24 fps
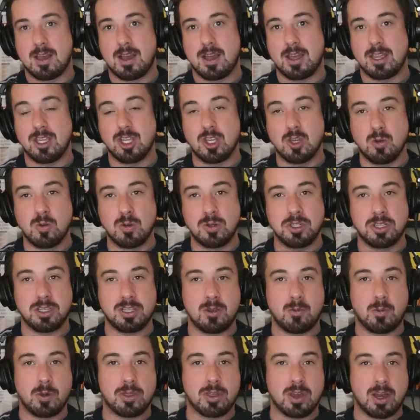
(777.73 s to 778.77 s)

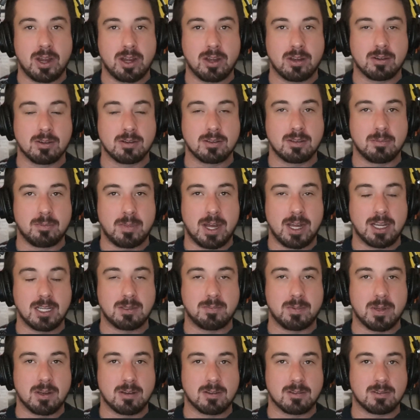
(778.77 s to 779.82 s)
Usually with unders, in my
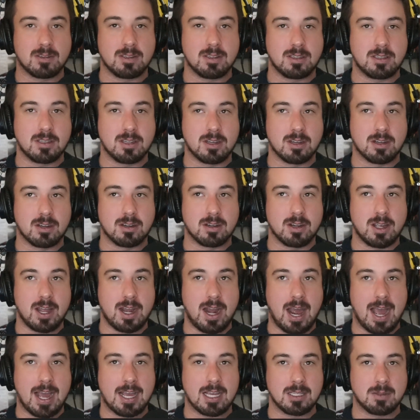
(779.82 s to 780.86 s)
experience this year, it
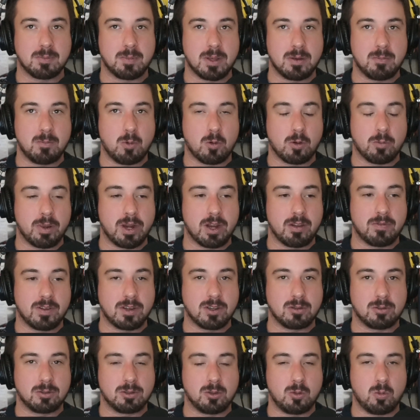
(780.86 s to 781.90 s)
has been more
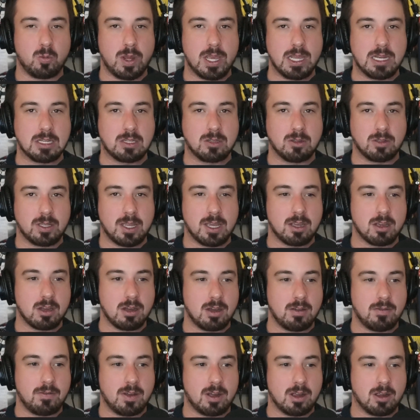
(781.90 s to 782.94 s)
beneficial to wait until
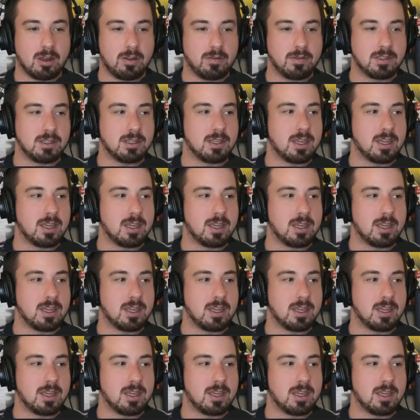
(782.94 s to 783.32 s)
kickoff. I obviously